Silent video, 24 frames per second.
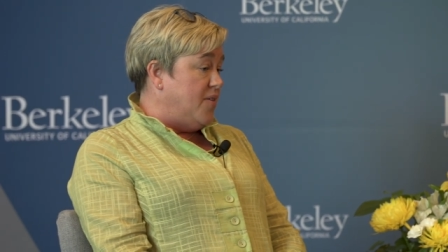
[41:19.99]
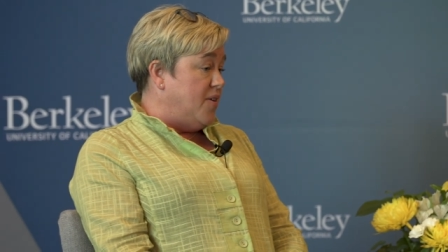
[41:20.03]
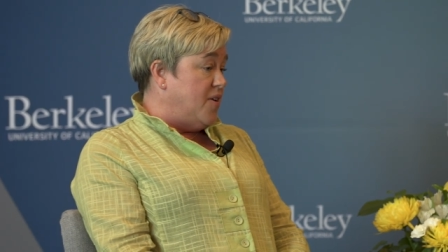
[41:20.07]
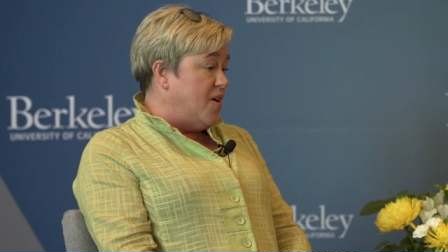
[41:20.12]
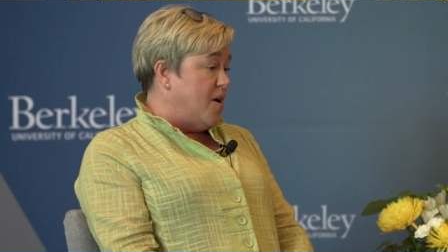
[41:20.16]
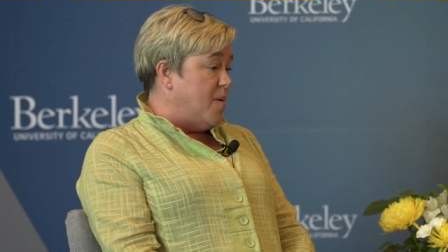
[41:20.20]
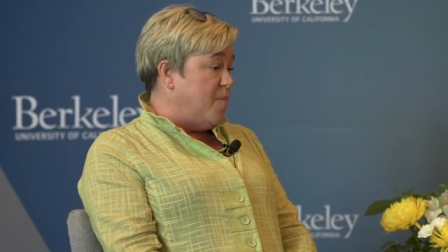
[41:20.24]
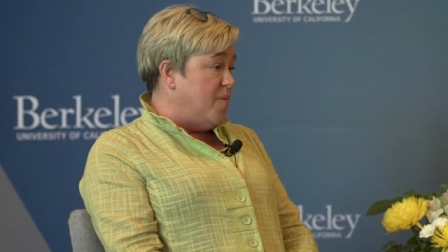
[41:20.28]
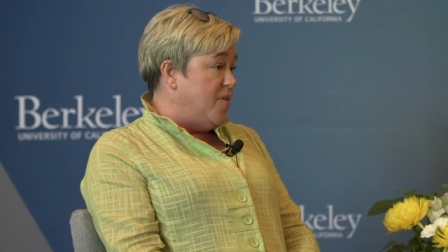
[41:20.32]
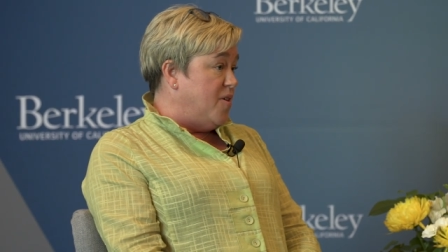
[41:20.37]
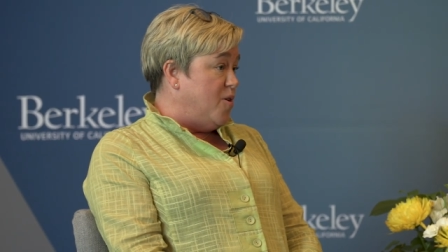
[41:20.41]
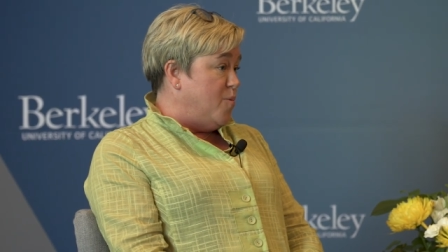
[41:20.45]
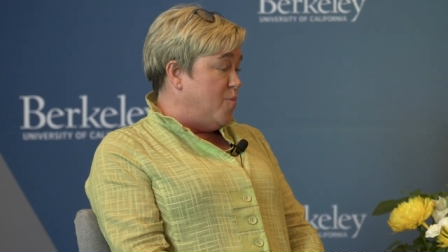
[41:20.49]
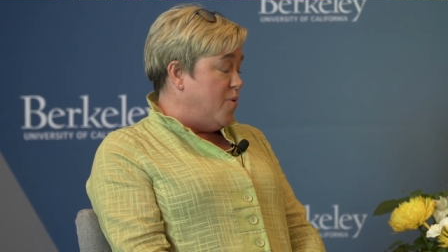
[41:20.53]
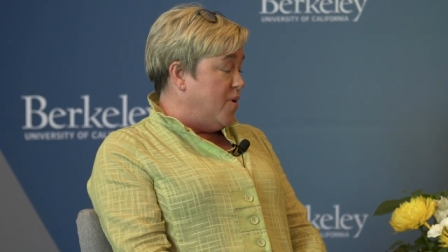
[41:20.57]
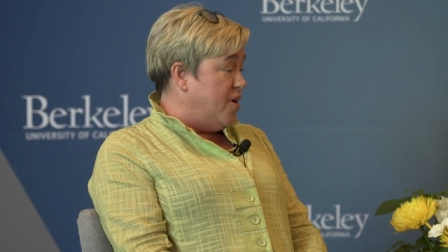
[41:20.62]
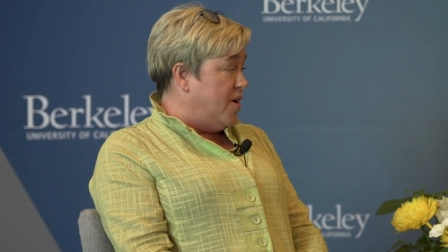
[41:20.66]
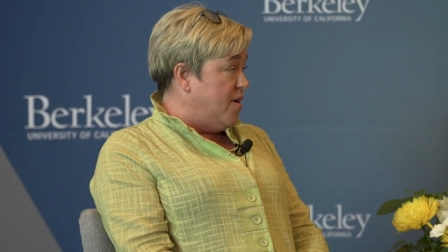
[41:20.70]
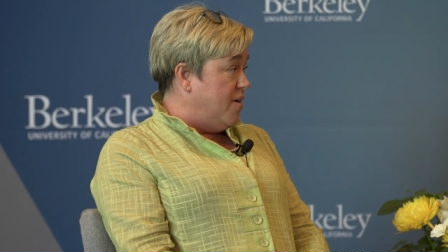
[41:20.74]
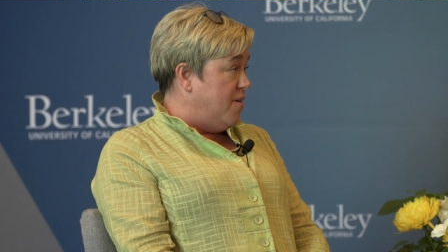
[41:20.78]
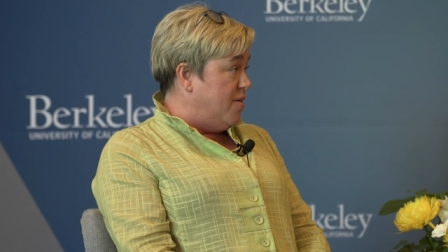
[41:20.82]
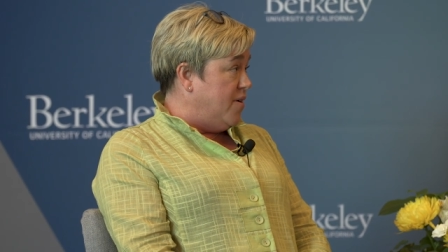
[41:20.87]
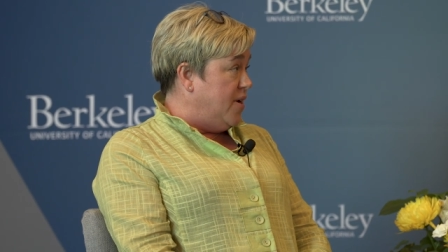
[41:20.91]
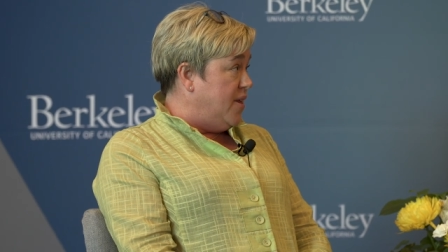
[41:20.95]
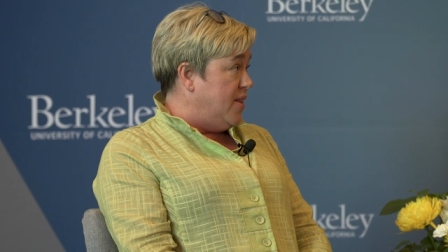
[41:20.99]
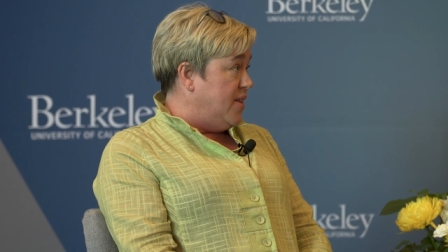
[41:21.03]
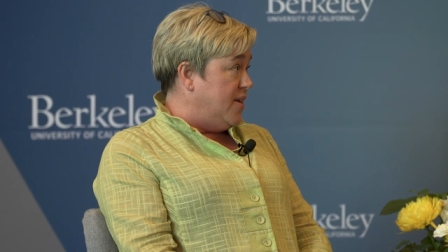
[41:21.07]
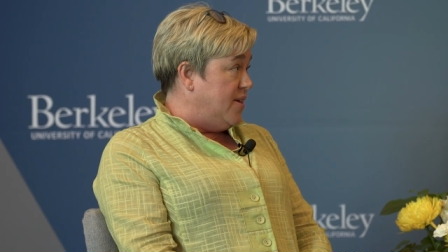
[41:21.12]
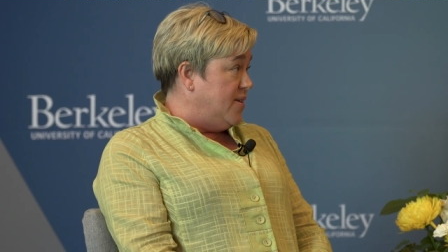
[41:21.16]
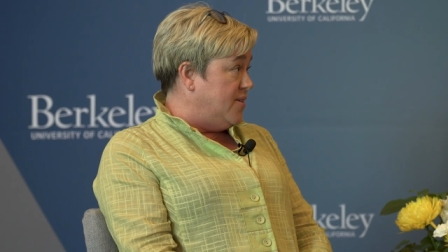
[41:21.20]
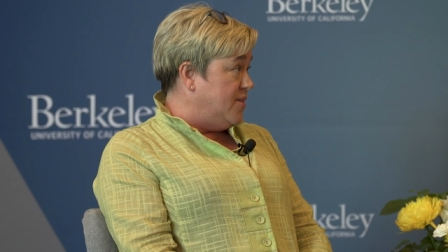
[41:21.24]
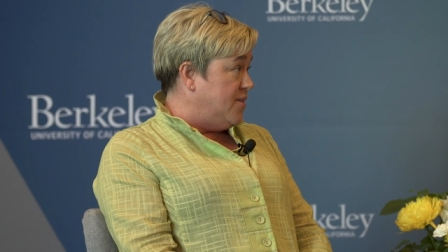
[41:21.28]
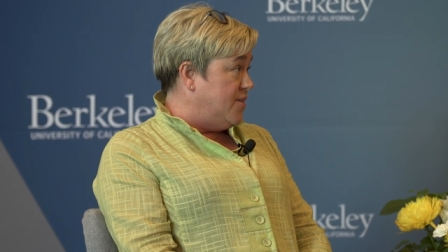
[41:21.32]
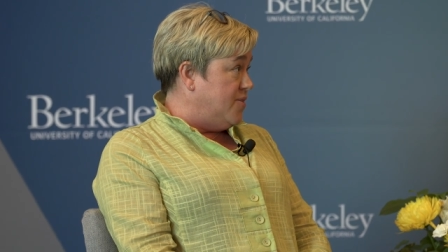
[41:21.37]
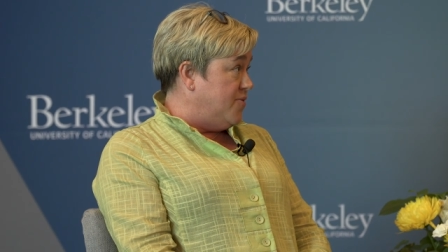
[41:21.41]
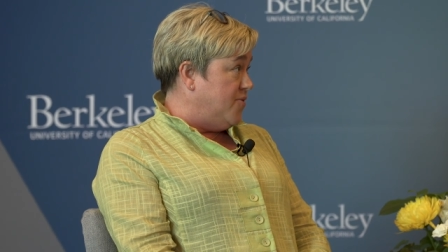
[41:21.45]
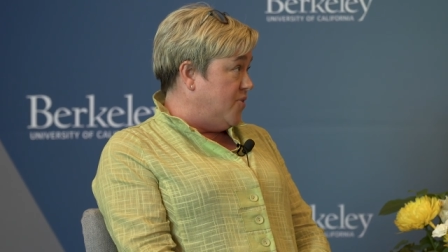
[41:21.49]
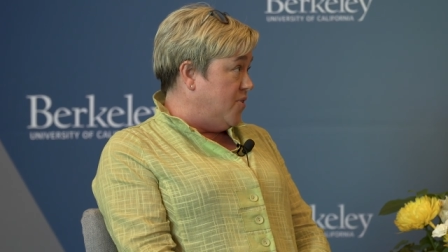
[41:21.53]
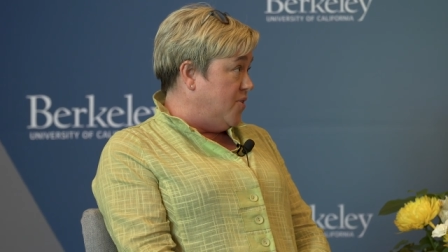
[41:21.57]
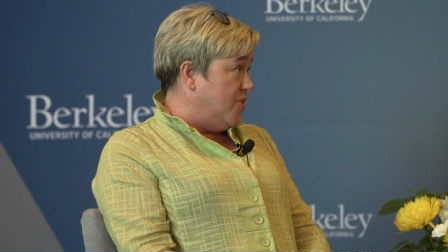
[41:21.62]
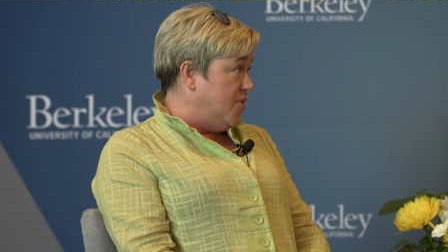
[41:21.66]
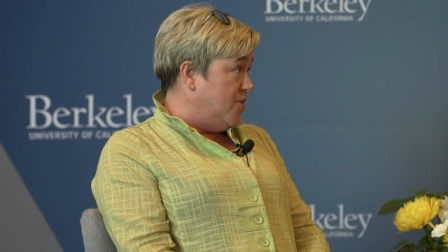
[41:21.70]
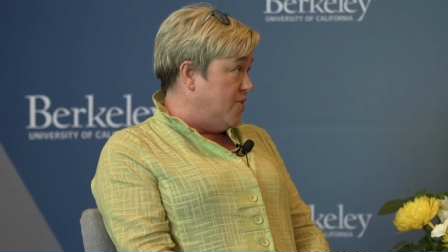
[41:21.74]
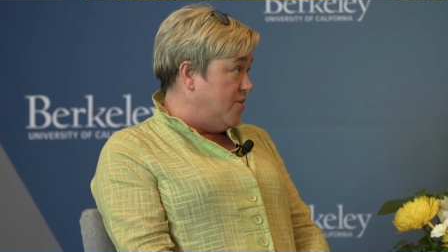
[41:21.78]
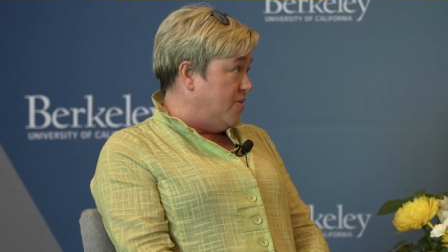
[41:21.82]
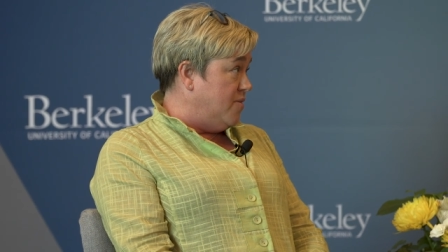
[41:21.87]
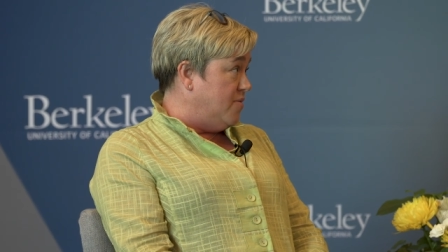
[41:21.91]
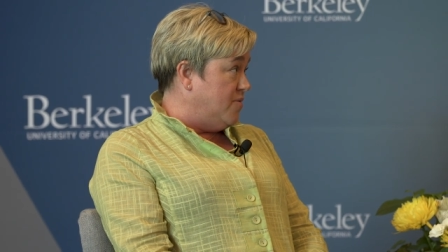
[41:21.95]
the top of their priority list
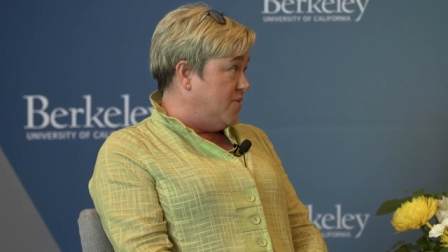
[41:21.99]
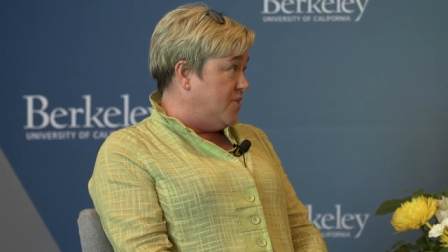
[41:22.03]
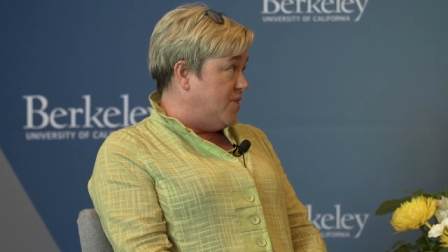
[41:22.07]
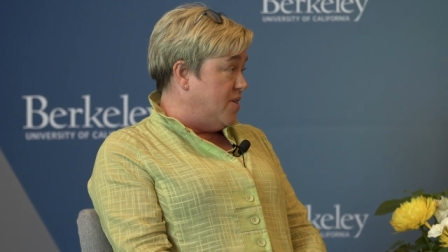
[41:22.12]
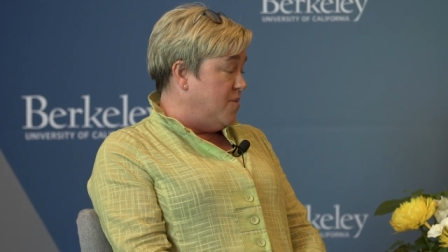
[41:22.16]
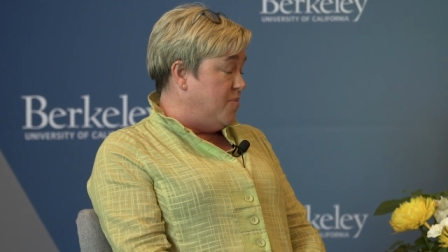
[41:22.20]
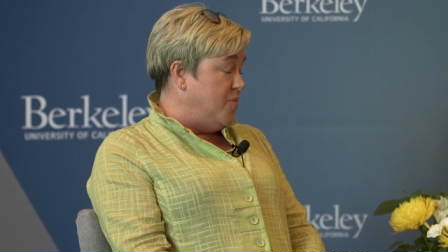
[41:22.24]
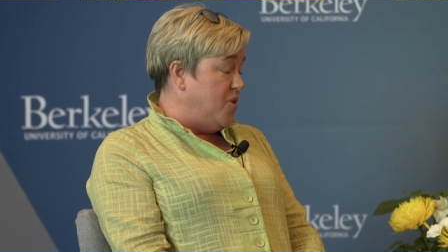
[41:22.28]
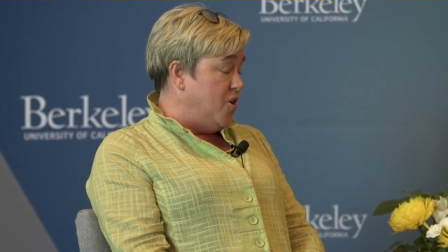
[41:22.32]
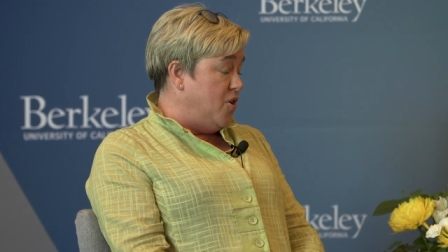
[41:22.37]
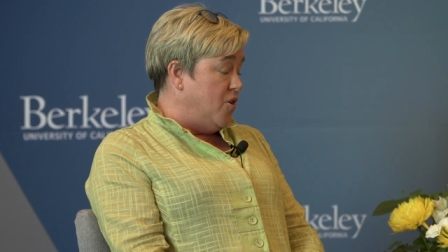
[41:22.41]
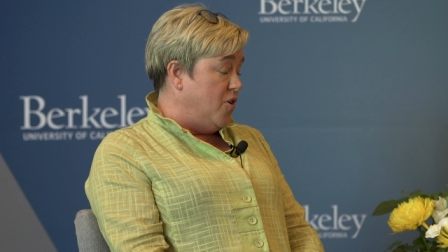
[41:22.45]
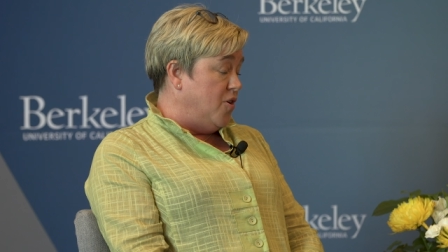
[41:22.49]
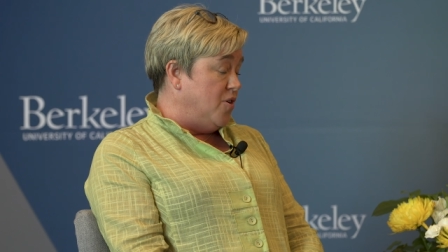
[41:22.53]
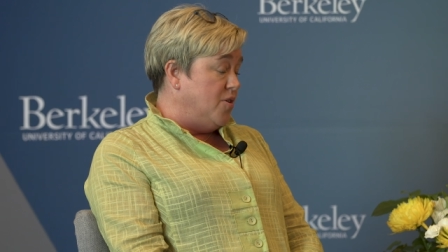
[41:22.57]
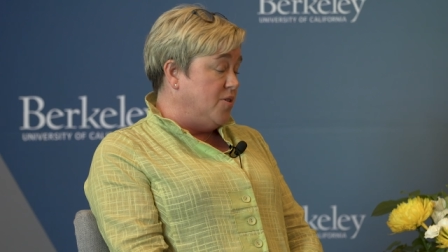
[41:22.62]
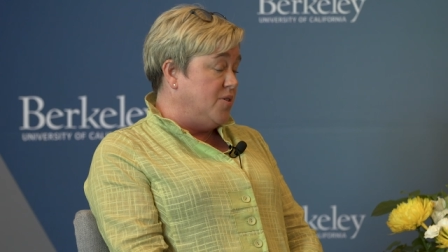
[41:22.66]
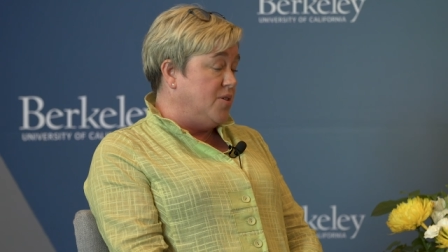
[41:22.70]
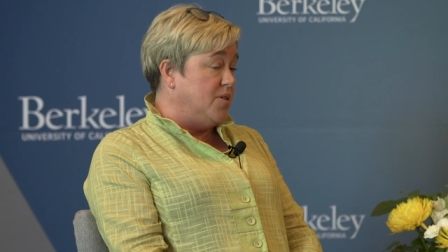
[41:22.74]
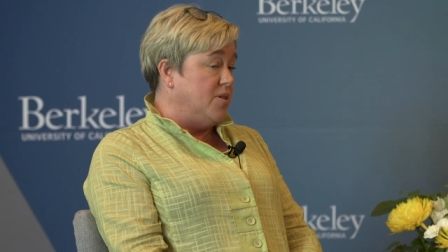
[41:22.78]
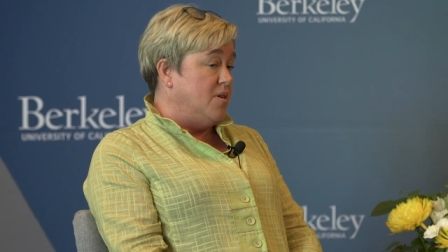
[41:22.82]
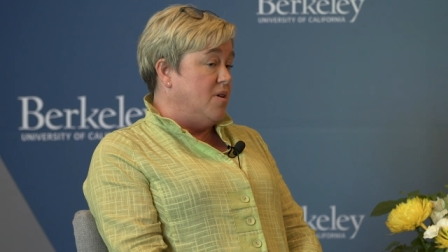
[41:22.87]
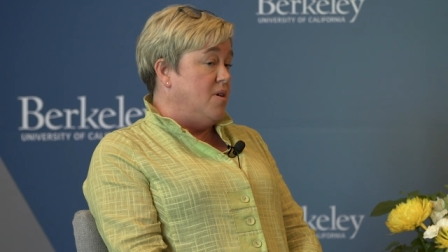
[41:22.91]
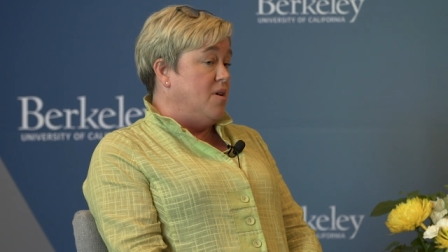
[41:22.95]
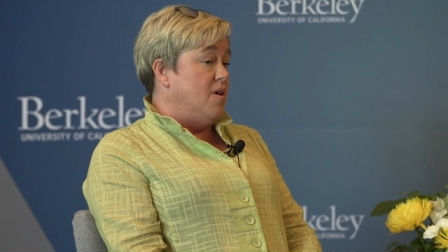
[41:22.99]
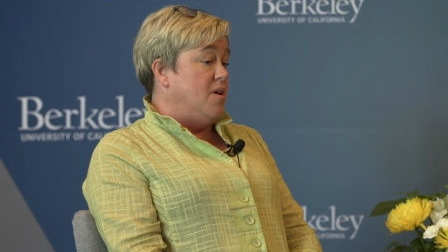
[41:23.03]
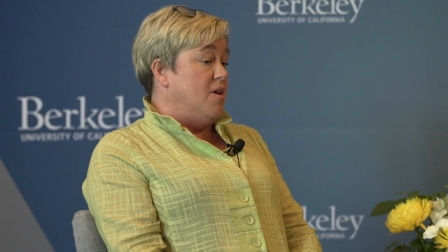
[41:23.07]
for some years.